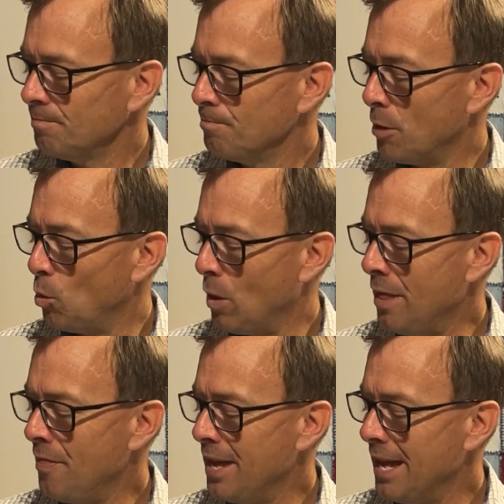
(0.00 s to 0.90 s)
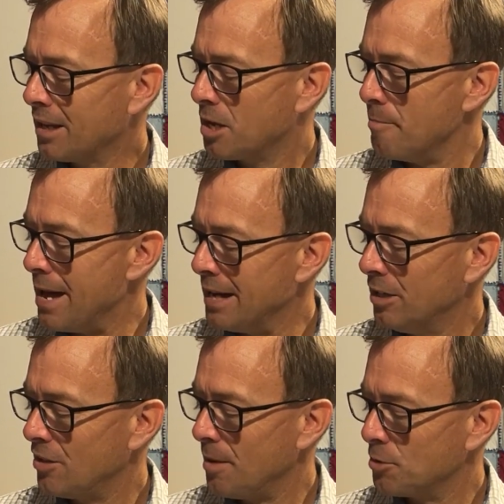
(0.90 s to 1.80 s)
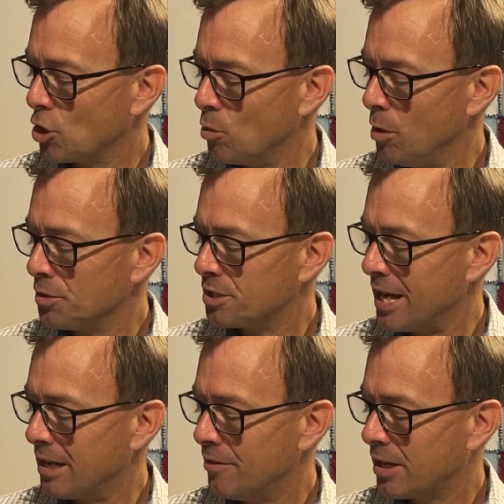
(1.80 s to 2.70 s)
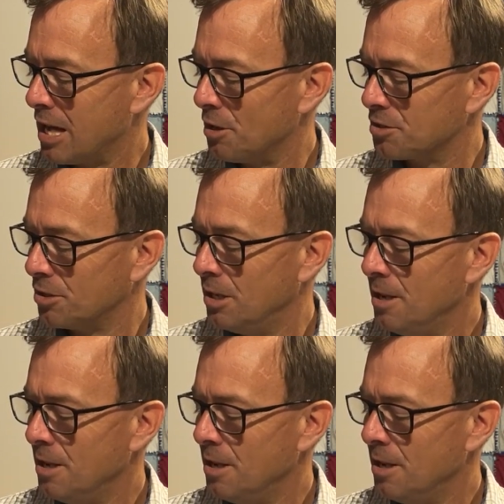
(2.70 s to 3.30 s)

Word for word: But when they had commanded them to go outside of the council,